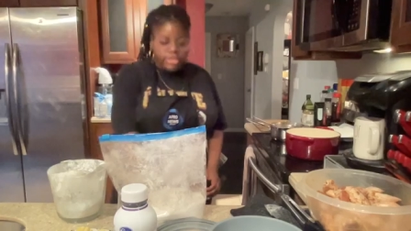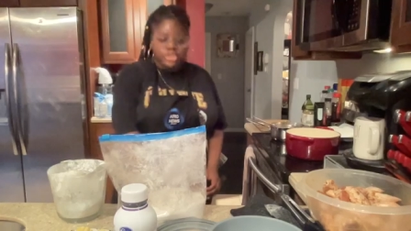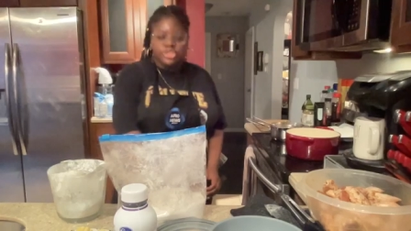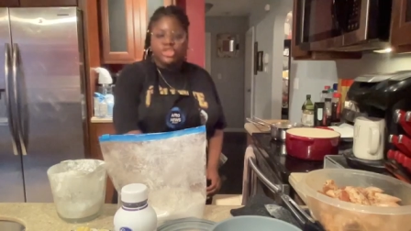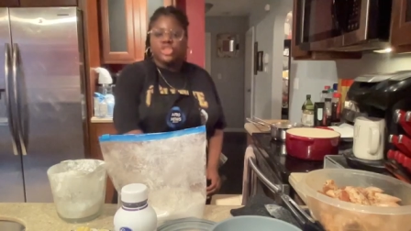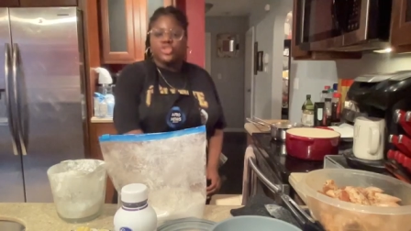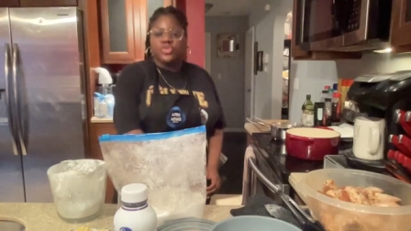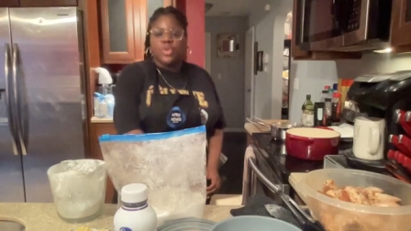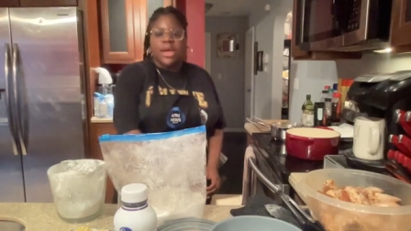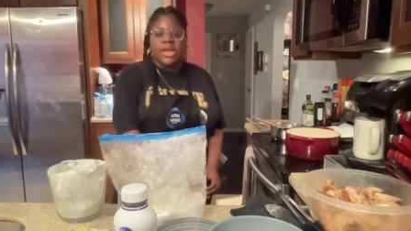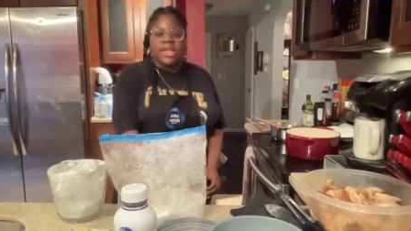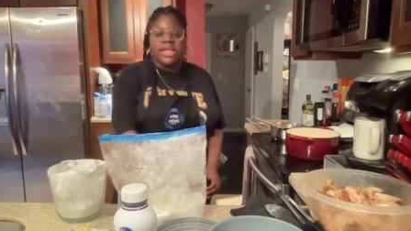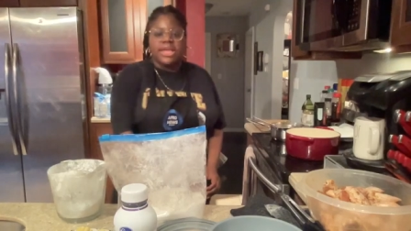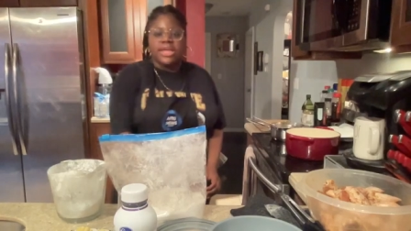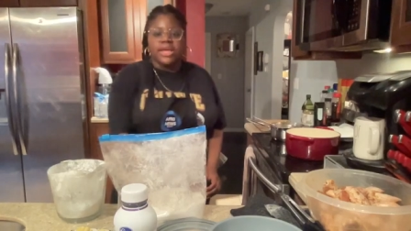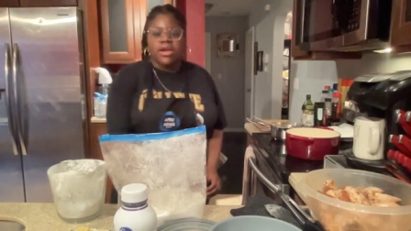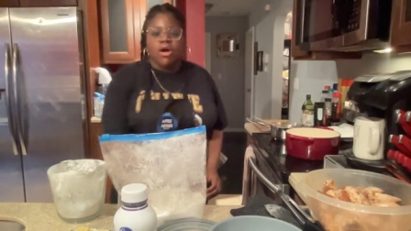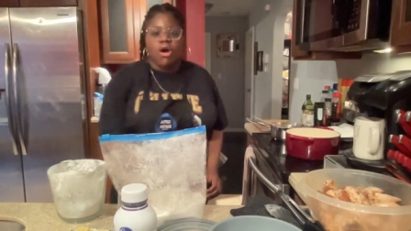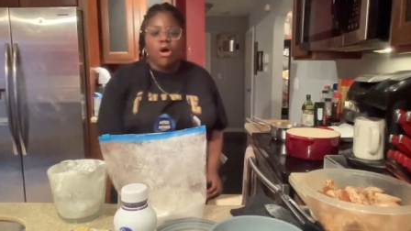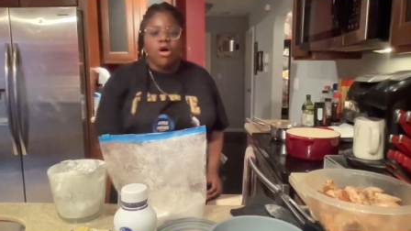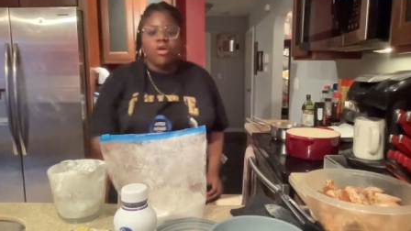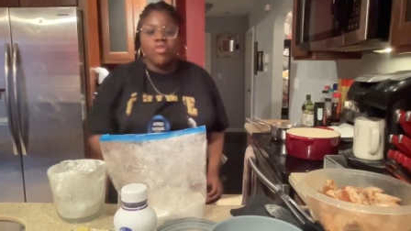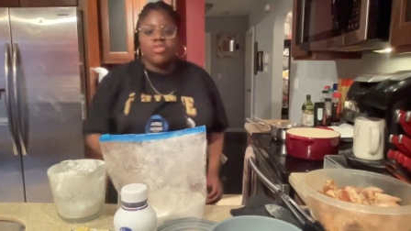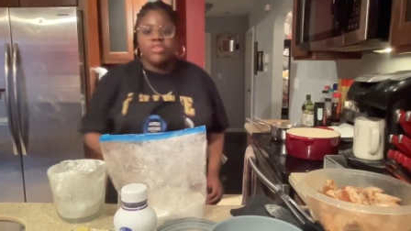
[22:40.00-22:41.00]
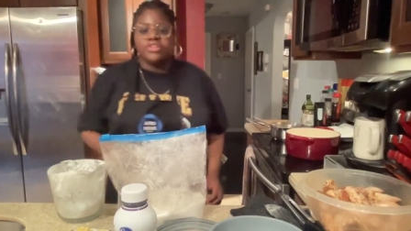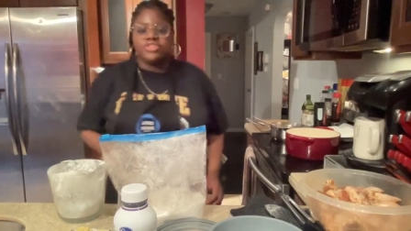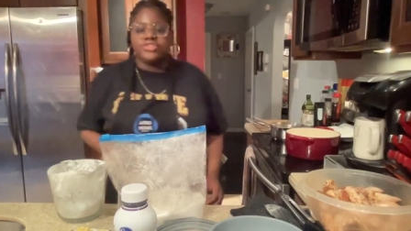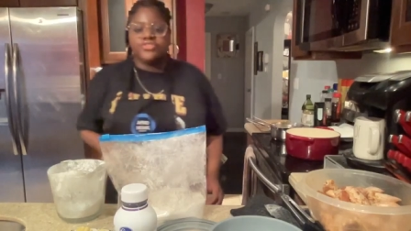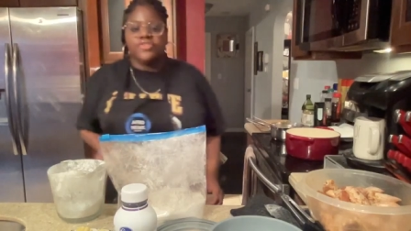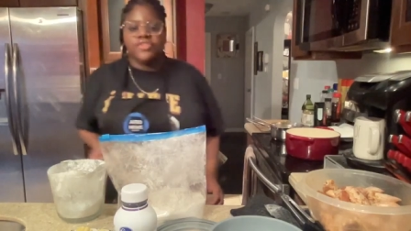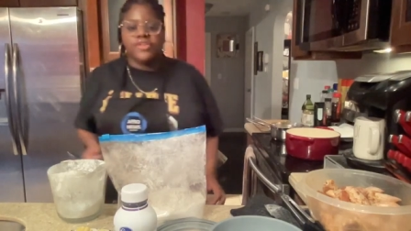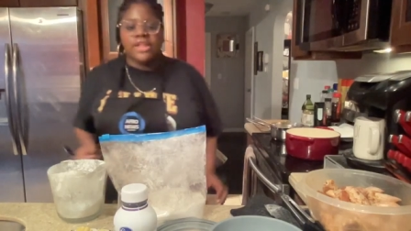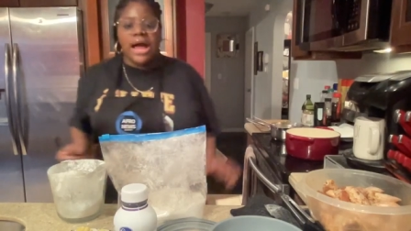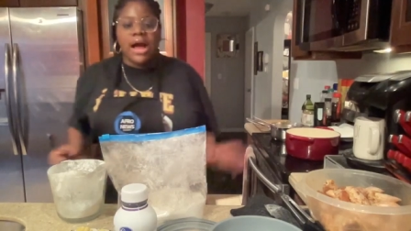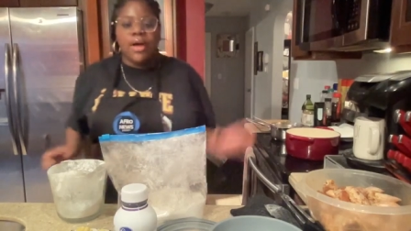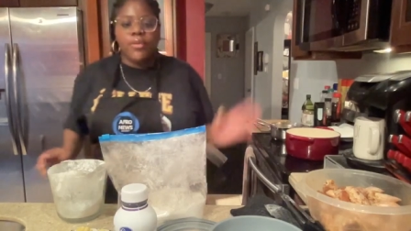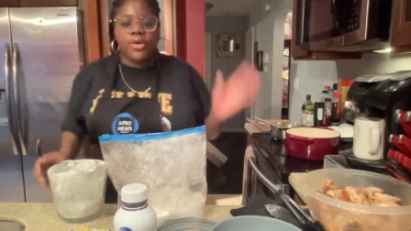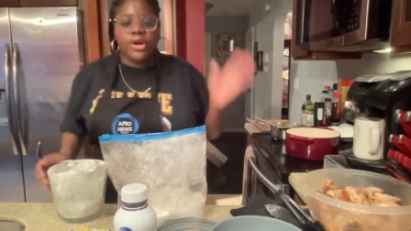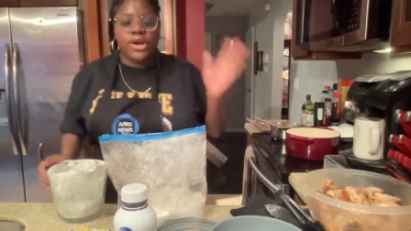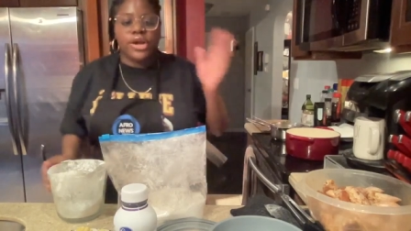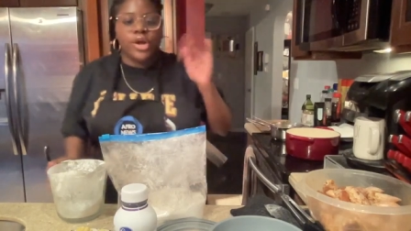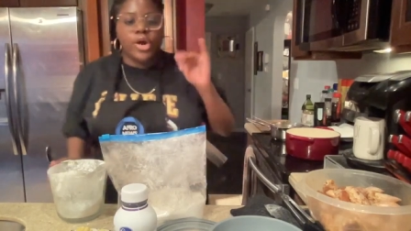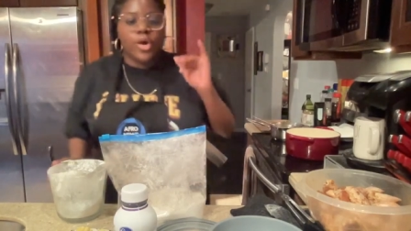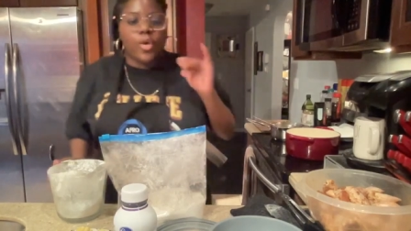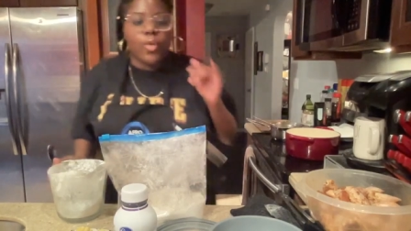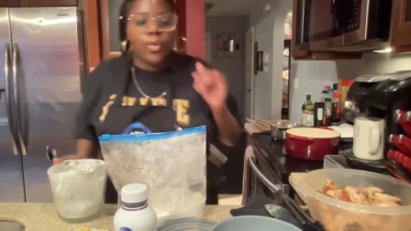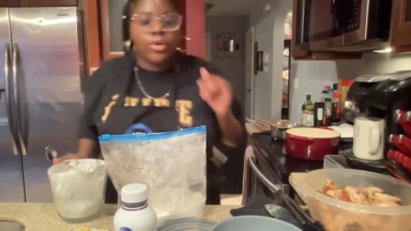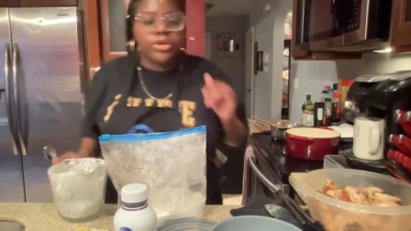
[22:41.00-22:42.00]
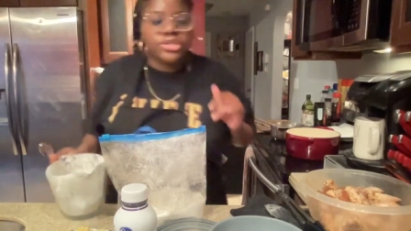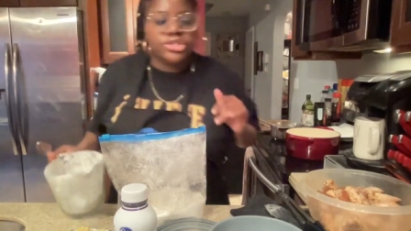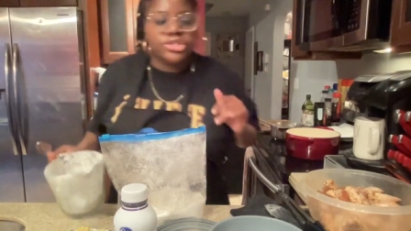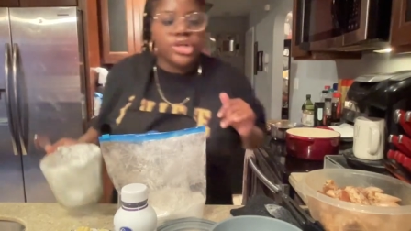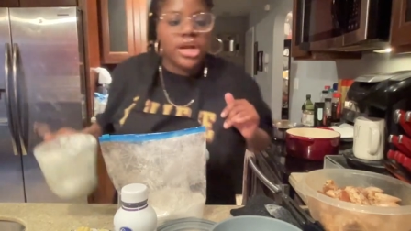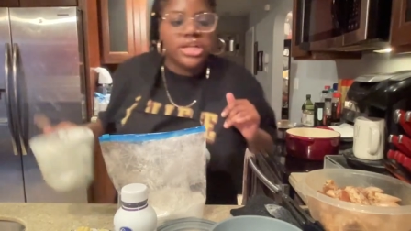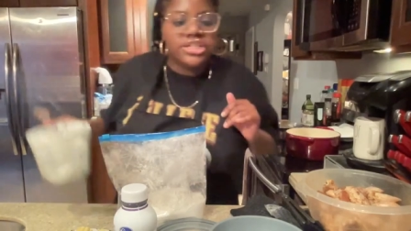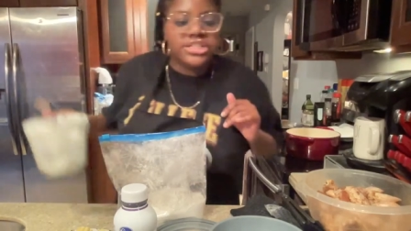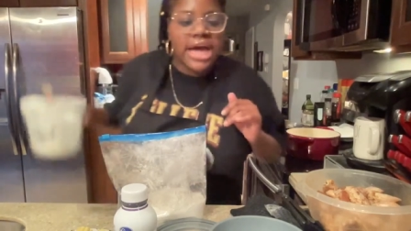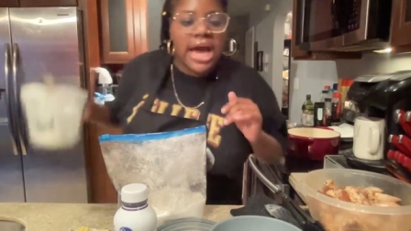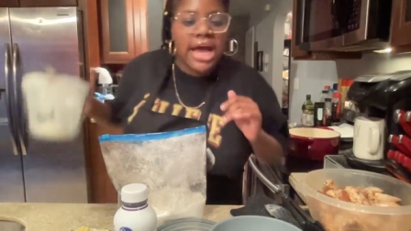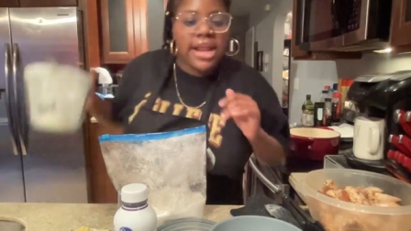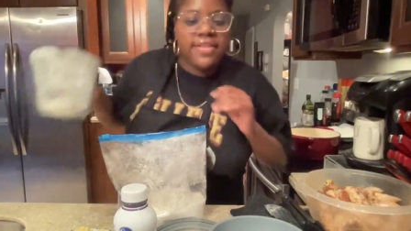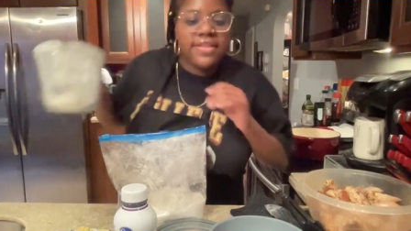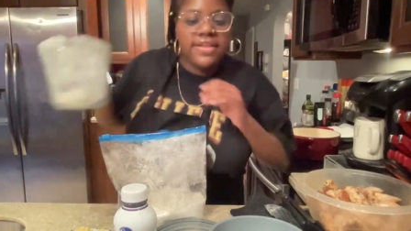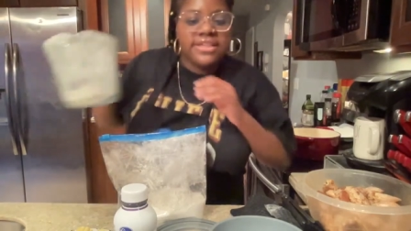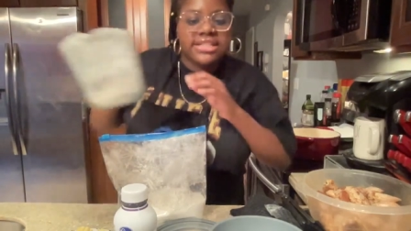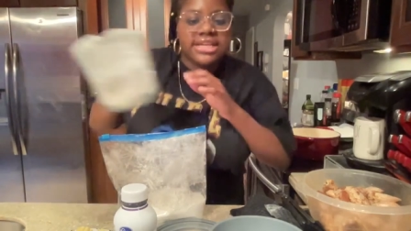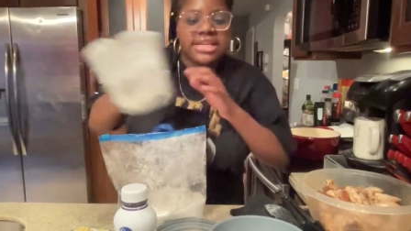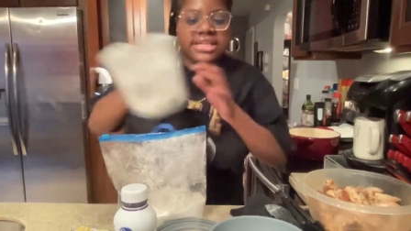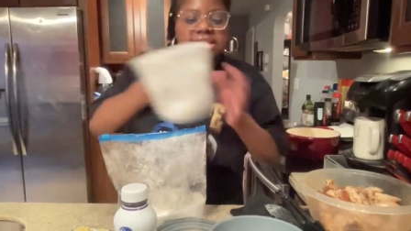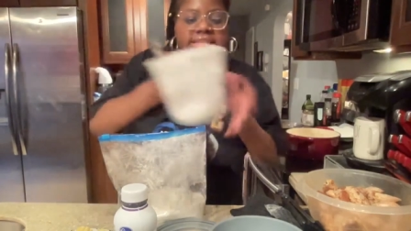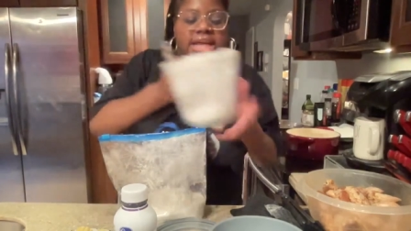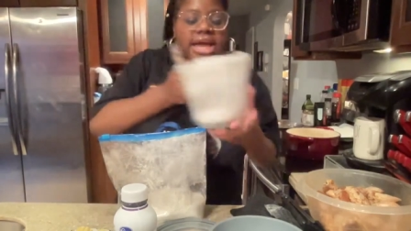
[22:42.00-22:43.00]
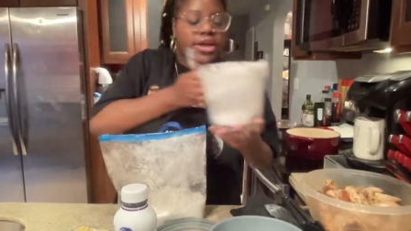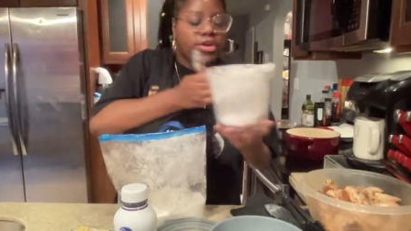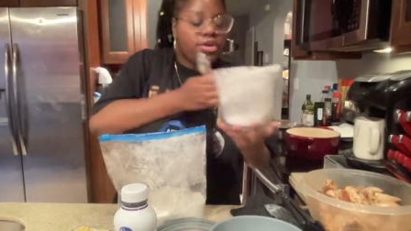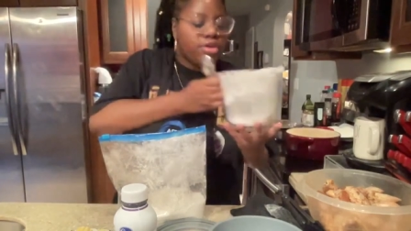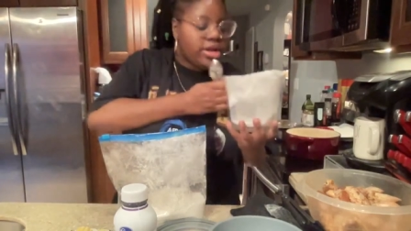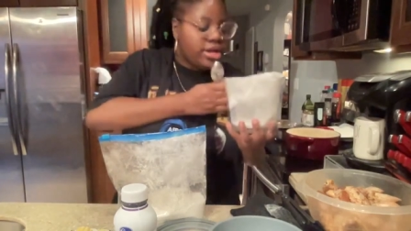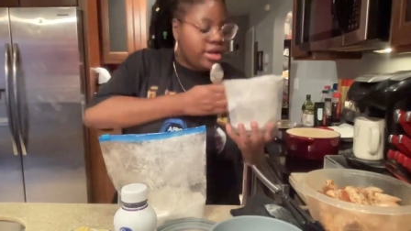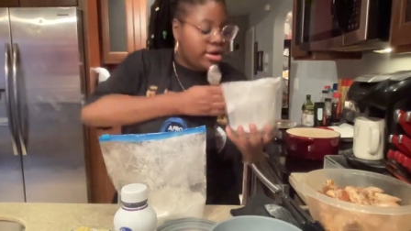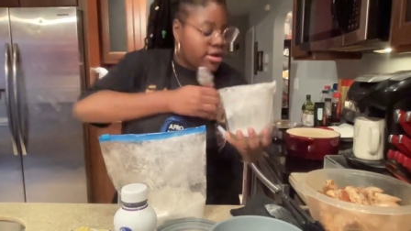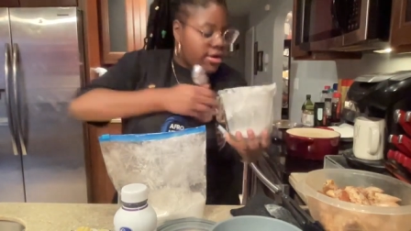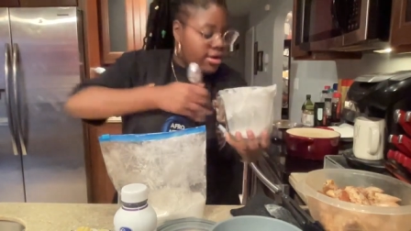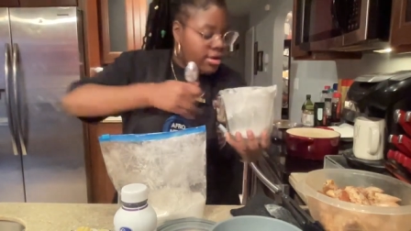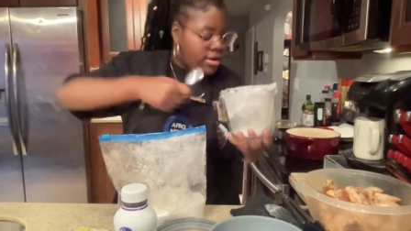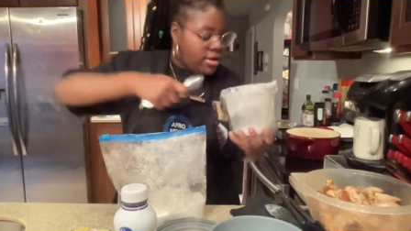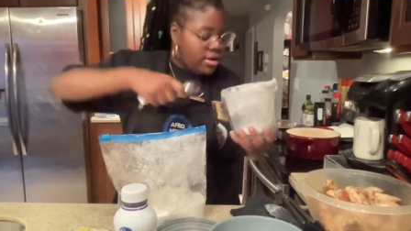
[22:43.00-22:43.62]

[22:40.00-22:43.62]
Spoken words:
just so I can get all this flour and cornstarch out of this container here.